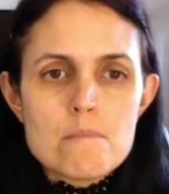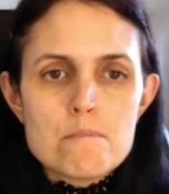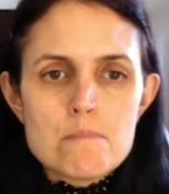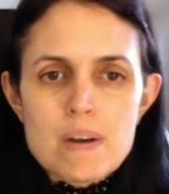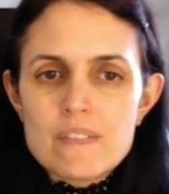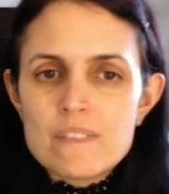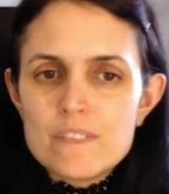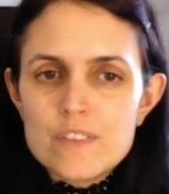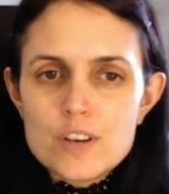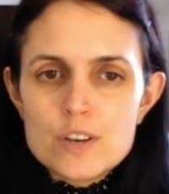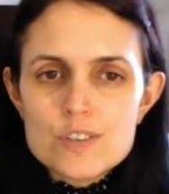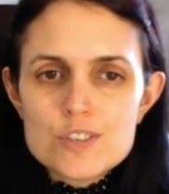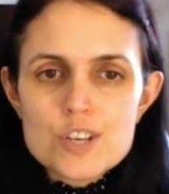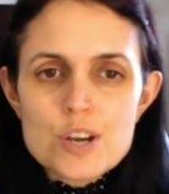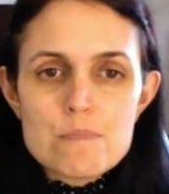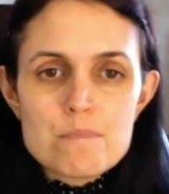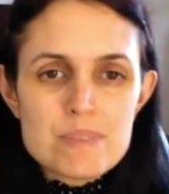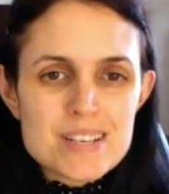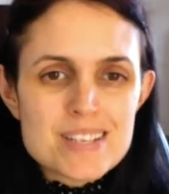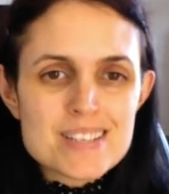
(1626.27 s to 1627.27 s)
My
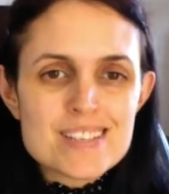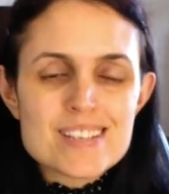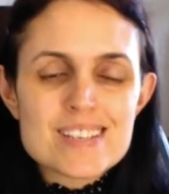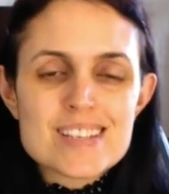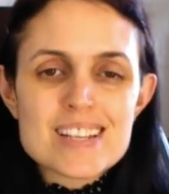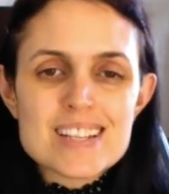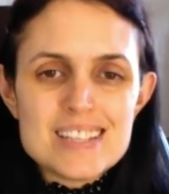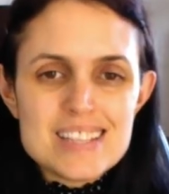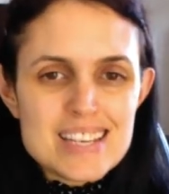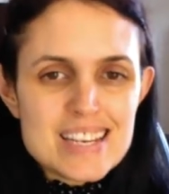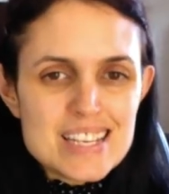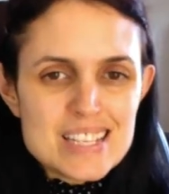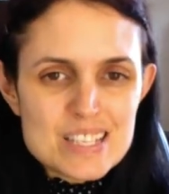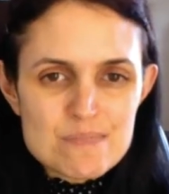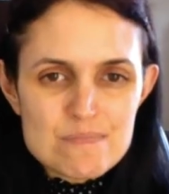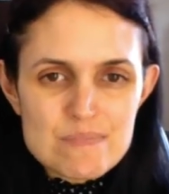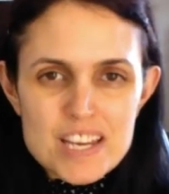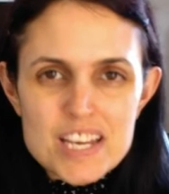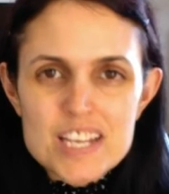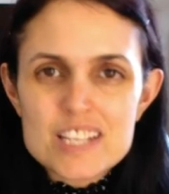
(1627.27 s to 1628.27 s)
future business
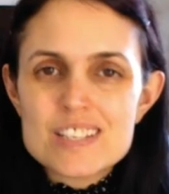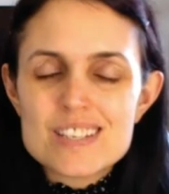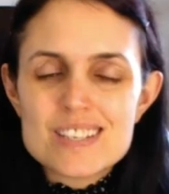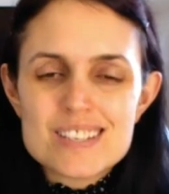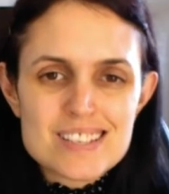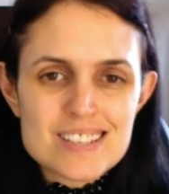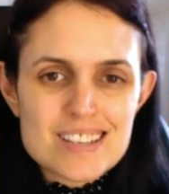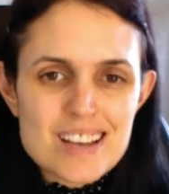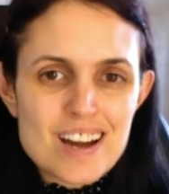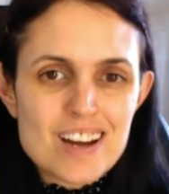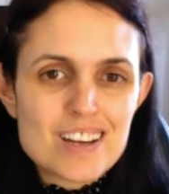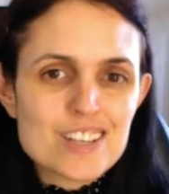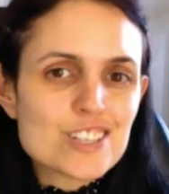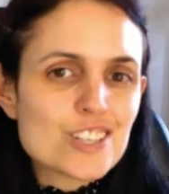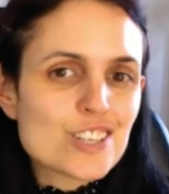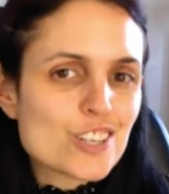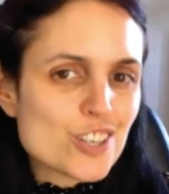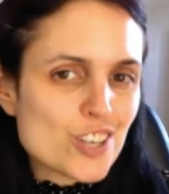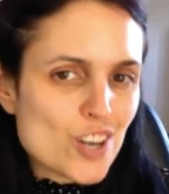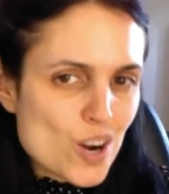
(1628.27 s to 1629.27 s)
needs me to start
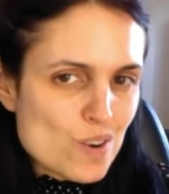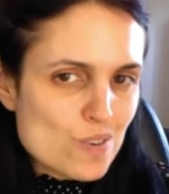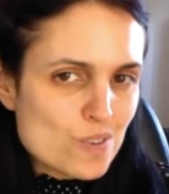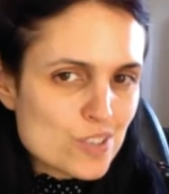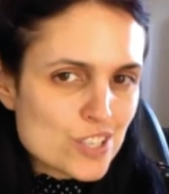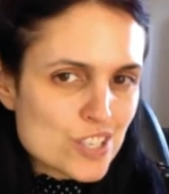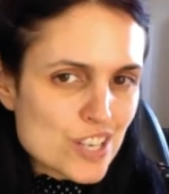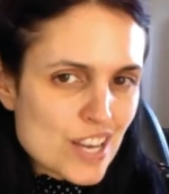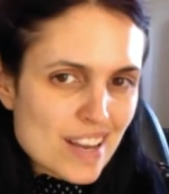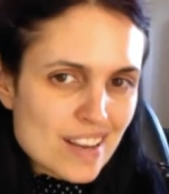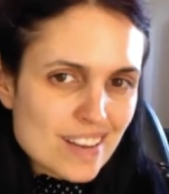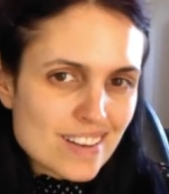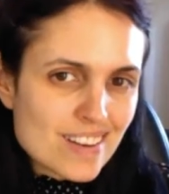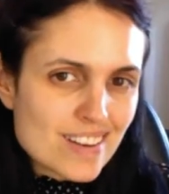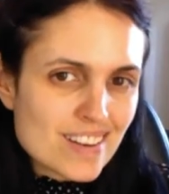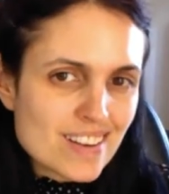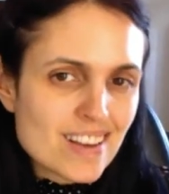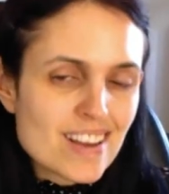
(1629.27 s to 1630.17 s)
coaching.